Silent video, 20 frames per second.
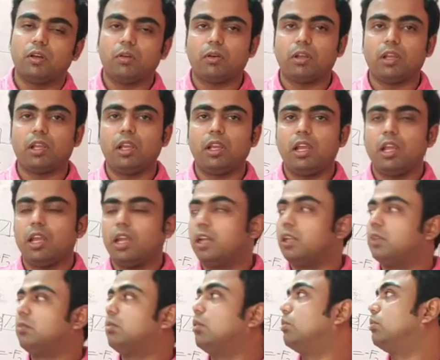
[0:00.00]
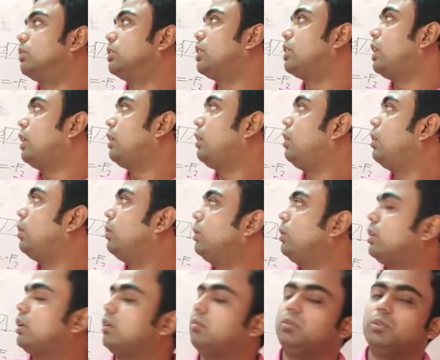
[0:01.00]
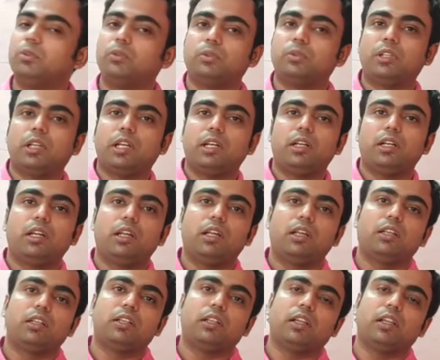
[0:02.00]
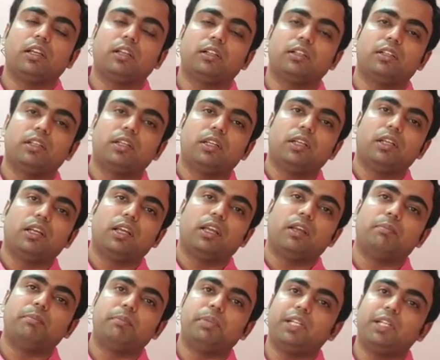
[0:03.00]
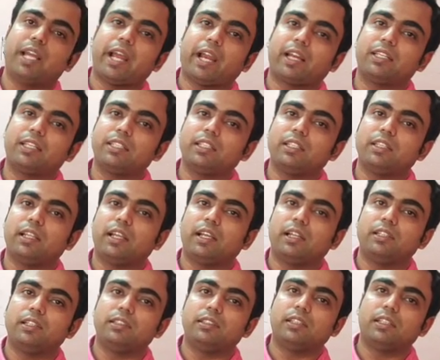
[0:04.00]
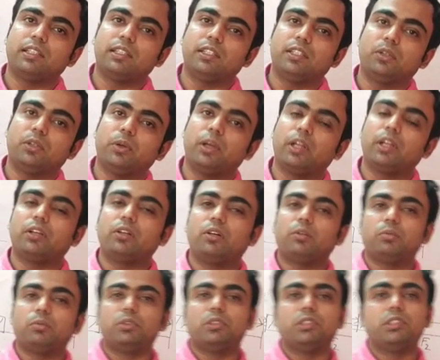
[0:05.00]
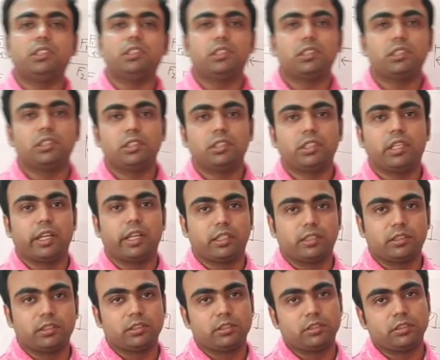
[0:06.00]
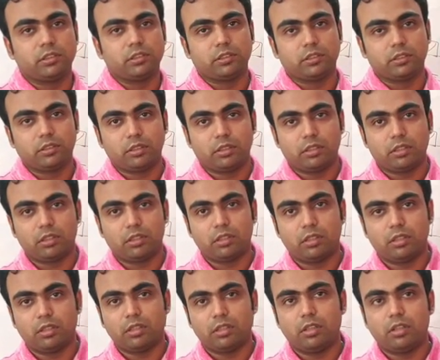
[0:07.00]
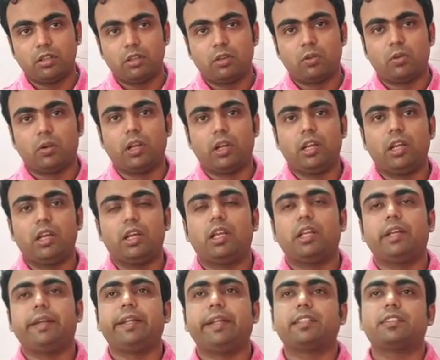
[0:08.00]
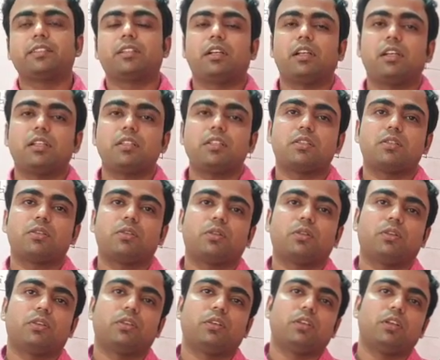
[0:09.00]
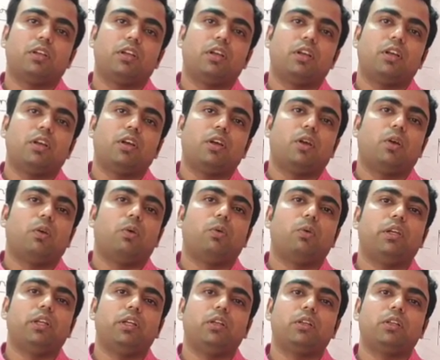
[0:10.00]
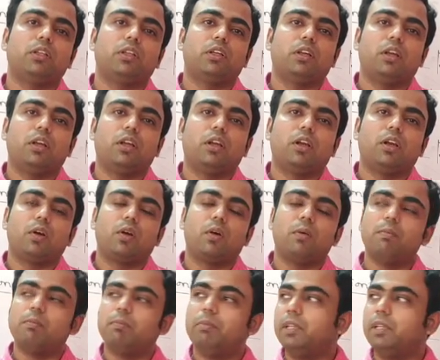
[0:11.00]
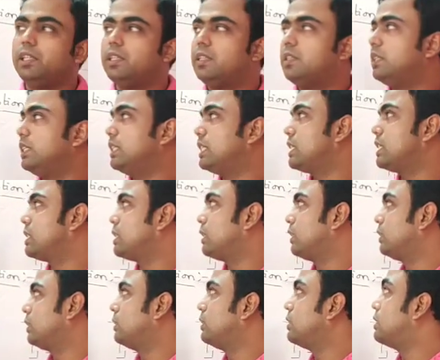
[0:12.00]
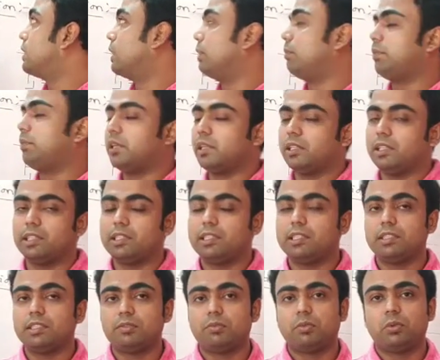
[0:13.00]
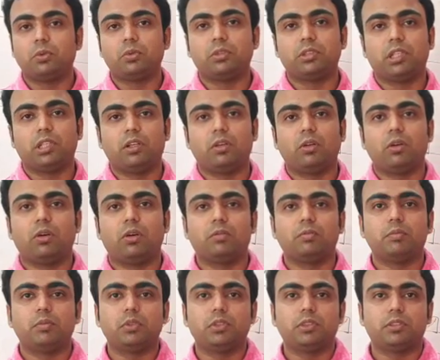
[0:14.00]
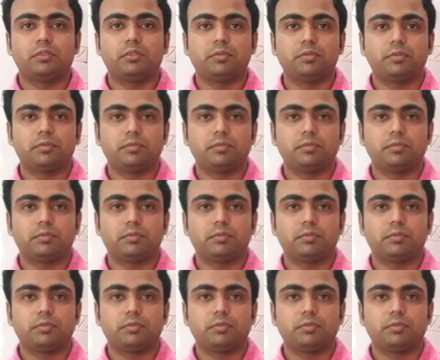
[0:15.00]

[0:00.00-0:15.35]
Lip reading: Okay, and from the third law we come to know that every action there is an equal and opposite reaction. Okay, next class we complete this chapter, that is force and law of motion.